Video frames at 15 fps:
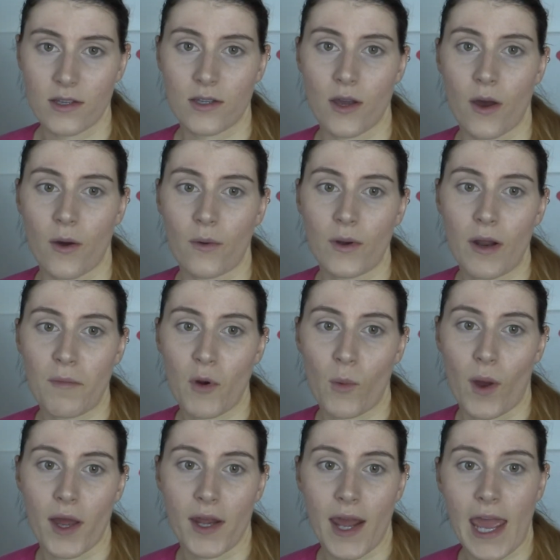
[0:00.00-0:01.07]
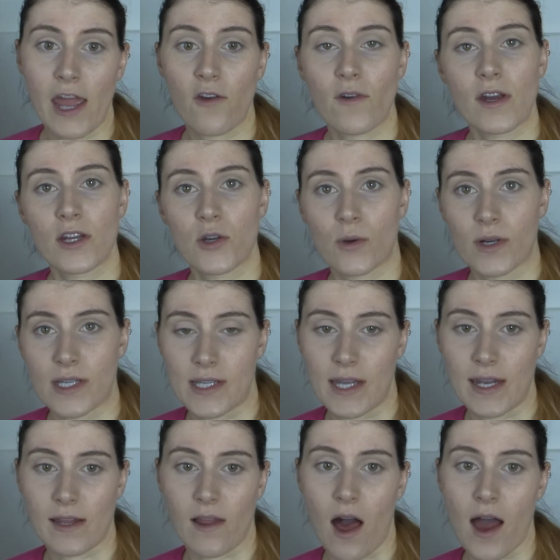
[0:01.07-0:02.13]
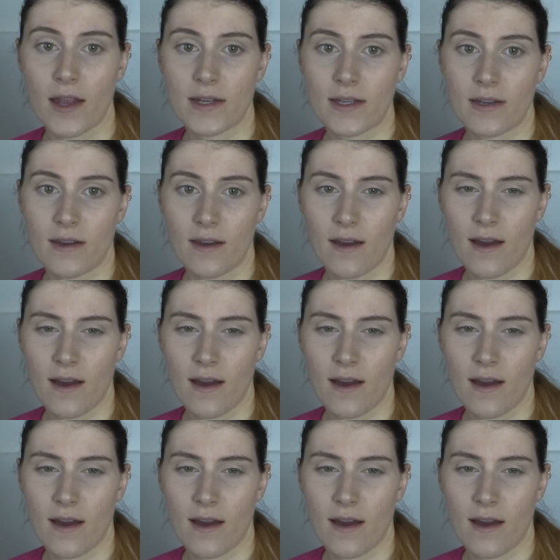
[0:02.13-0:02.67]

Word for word: So number 1, acreage or city lot?